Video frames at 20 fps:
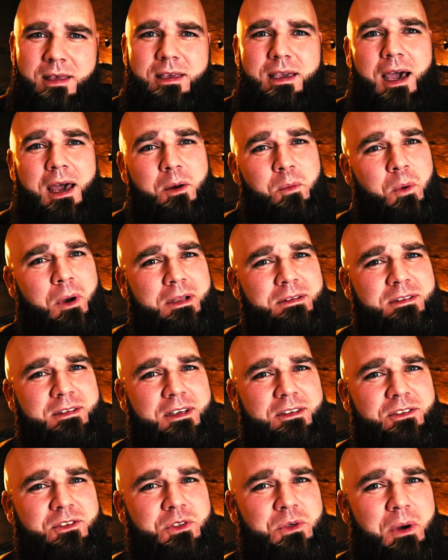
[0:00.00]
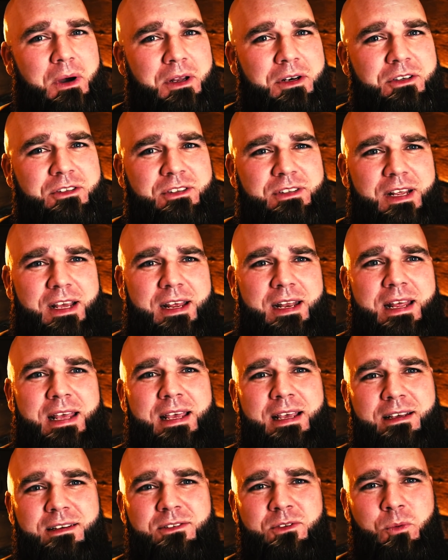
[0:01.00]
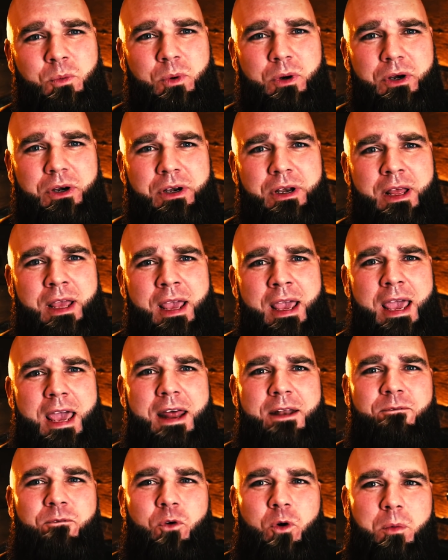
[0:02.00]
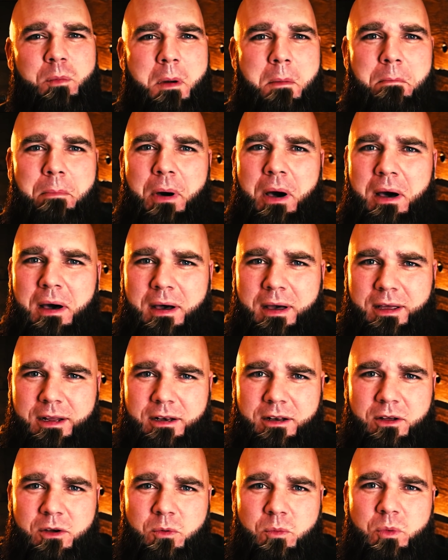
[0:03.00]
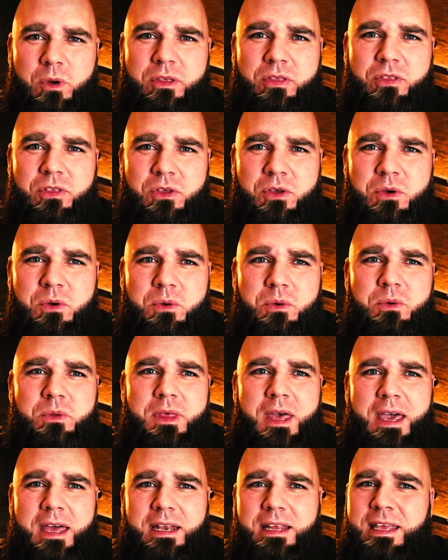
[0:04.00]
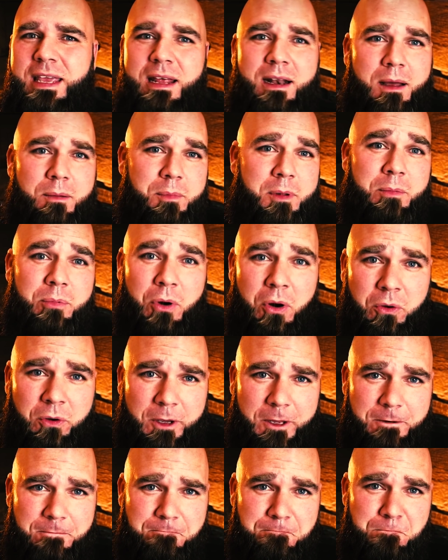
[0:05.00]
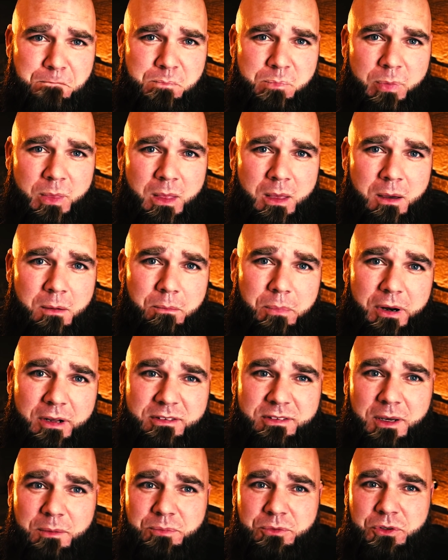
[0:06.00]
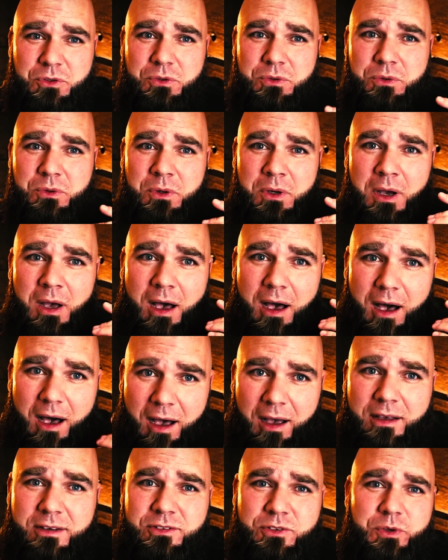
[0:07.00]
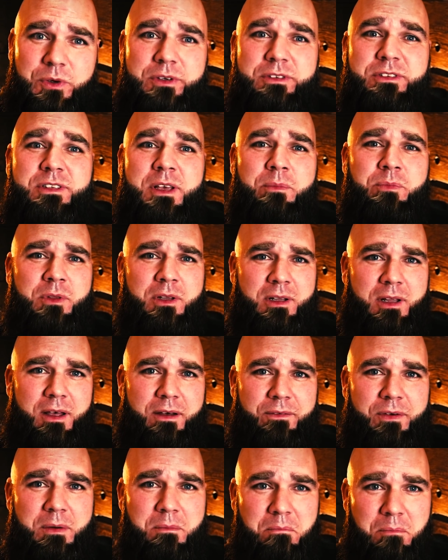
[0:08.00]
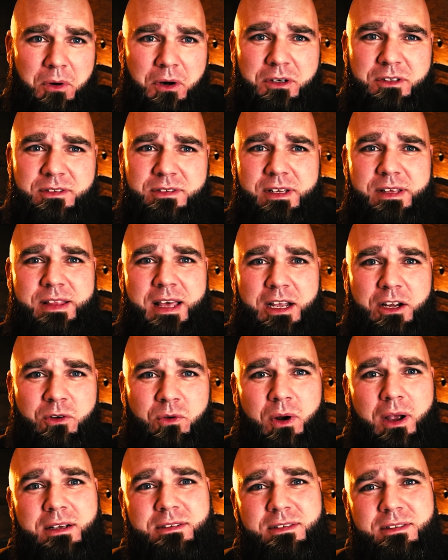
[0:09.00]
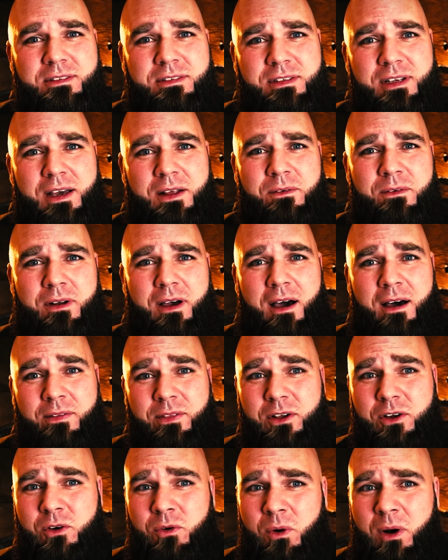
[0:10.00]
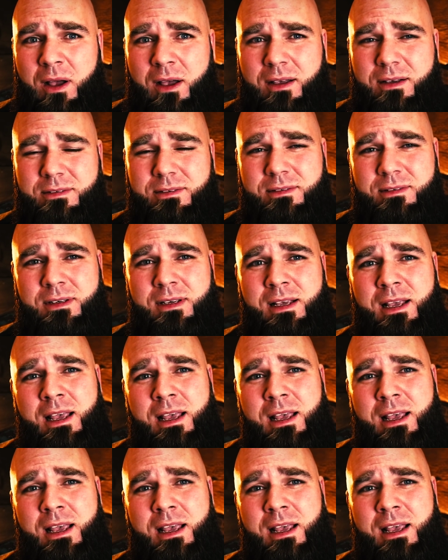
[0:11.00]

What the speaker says: God wants us to understand his word and form a bond with you that cannot be broken. But it is up to us to accept the love and mercy that Christ has done on the cross.